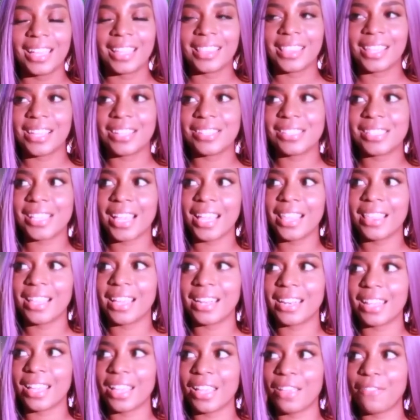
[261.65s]
they say
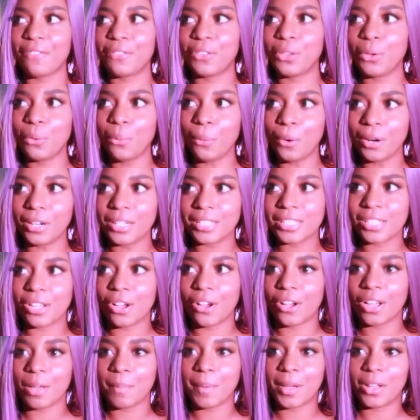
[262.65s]
that if you were to
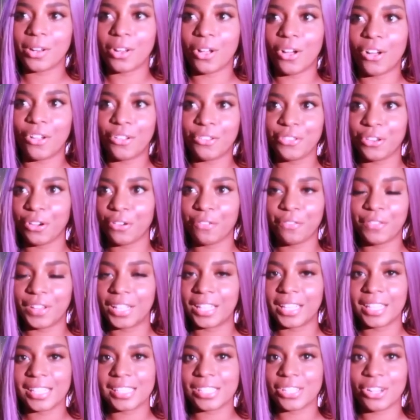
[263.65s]
talk about all your
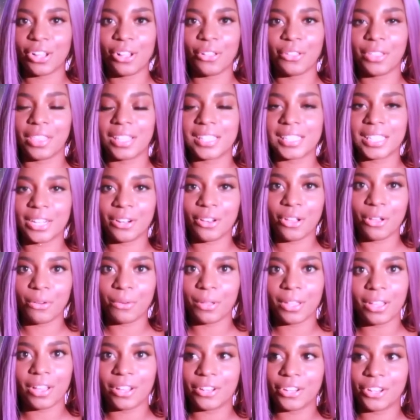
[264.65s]
feelings and all the things that are
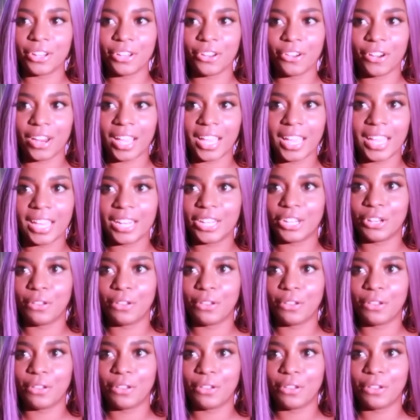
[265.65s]
going on in your head,